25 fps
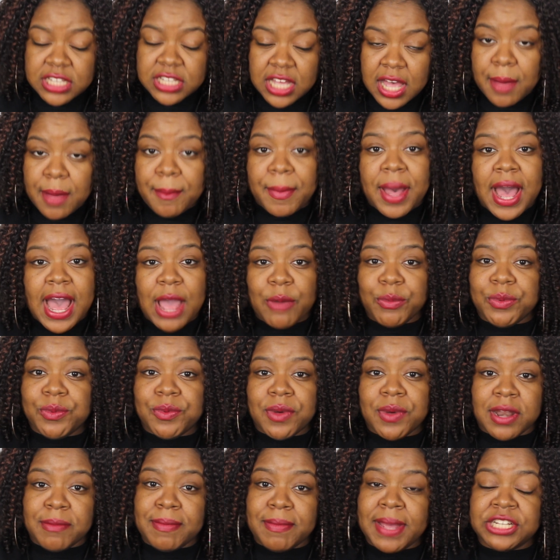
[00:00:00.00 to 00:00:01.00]
to come by. We
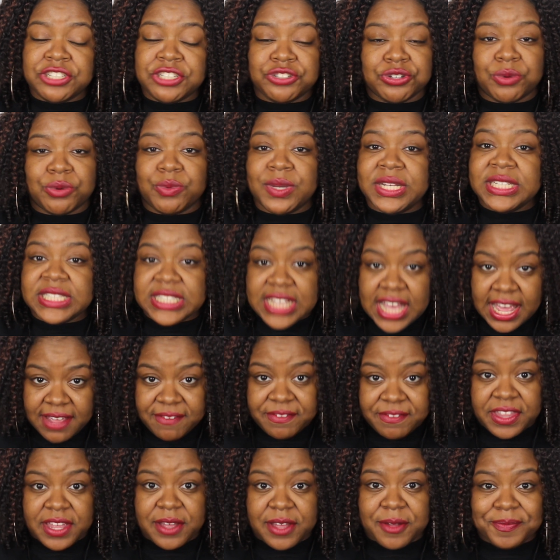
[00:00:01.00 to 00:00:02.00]
want to make sure we
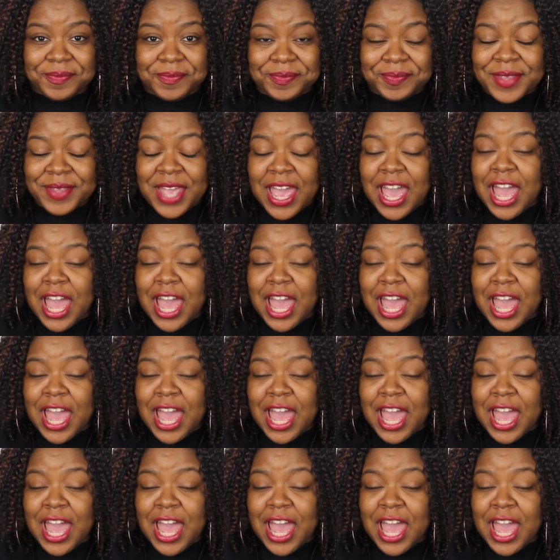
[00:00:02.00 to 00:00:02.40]
save them.